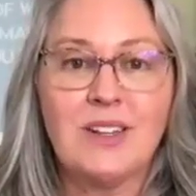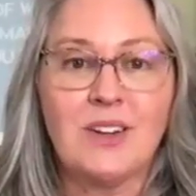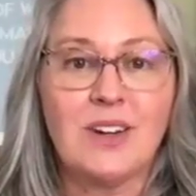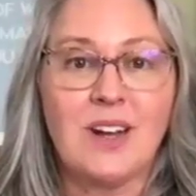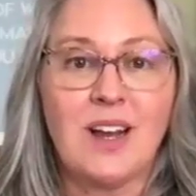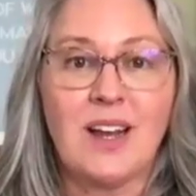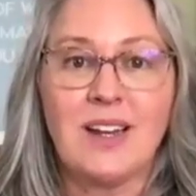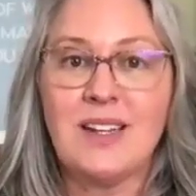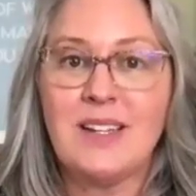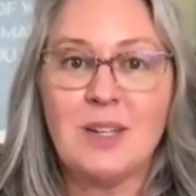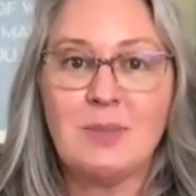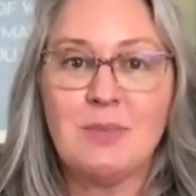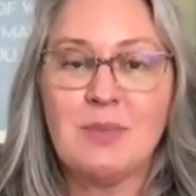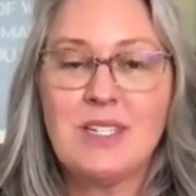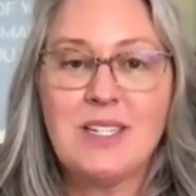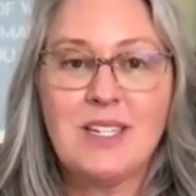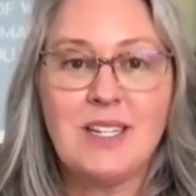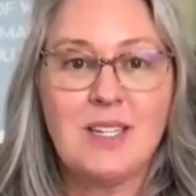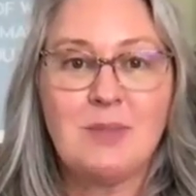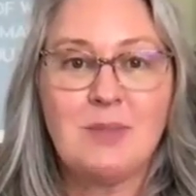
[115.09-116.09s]
They're
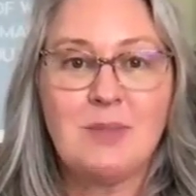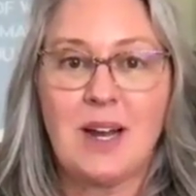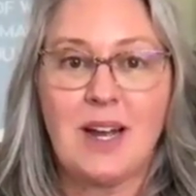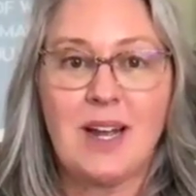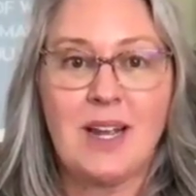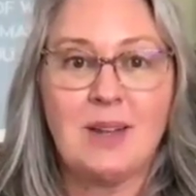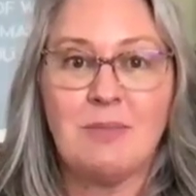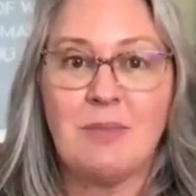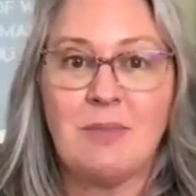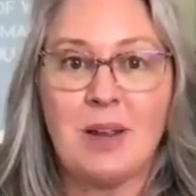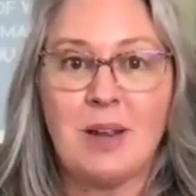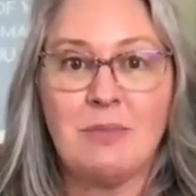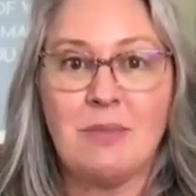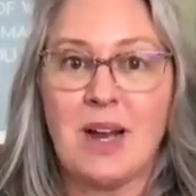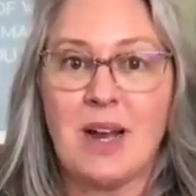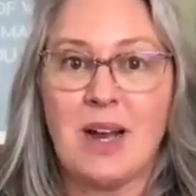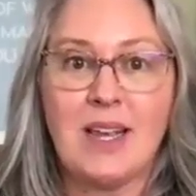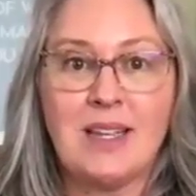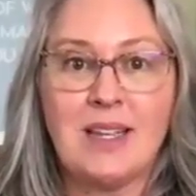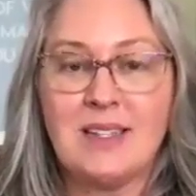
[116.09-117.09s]
uninhibited by my
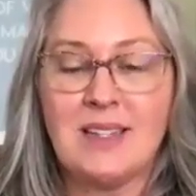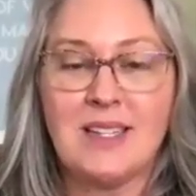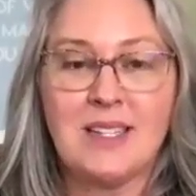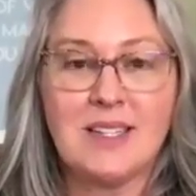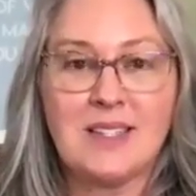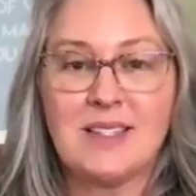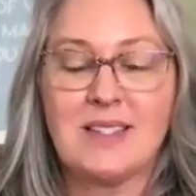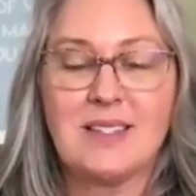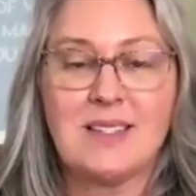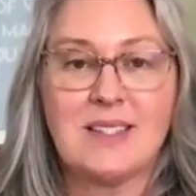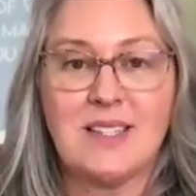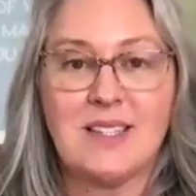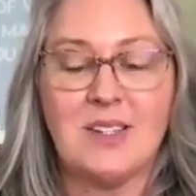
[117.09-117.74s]
mind that's,